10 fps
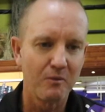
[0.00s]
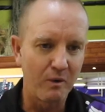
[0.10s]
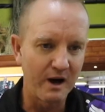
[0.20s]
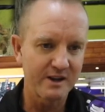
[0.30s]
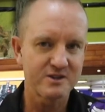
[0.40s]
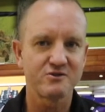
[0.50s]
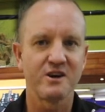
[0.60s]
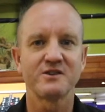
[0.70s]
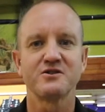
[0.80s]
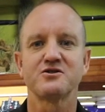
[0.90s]
while it's
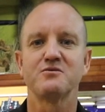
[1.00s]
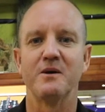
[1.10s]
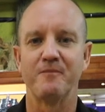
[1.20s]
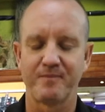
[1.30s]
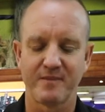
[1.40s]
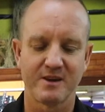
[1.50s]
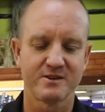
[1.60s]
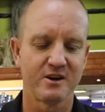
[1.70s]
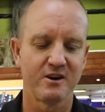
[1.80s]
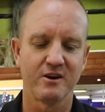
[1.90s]
trying to swim.
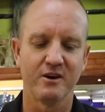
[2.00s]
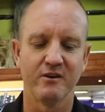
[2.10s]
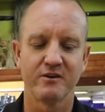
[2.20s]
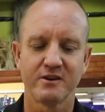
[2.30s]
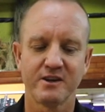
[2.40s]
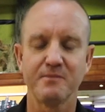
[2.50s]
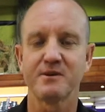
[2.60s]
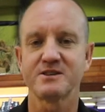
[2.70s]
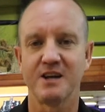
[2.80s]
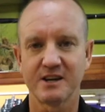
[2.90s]
So keep it
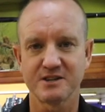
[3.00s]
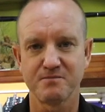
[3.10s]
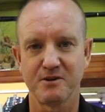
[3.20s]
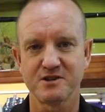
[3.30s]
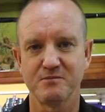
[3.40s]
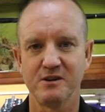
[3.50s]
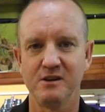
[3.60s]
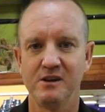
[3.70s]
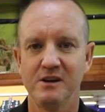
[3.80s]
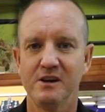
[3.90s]
as light as possible,